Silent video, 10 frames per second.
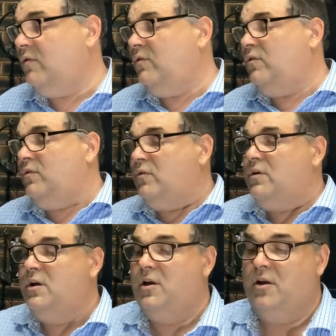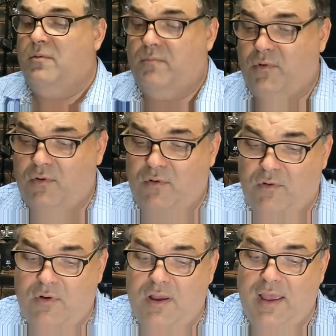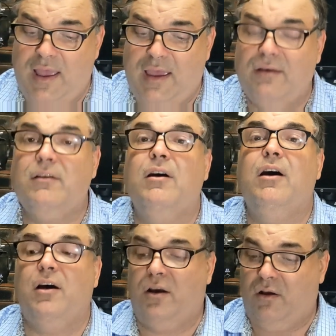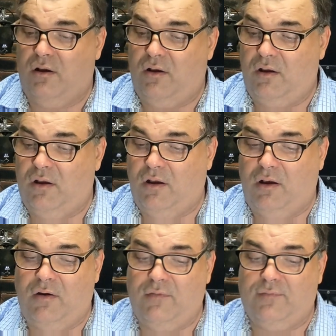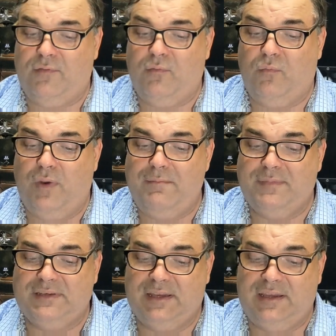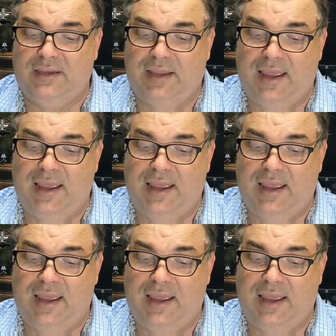or more out of Whimsy.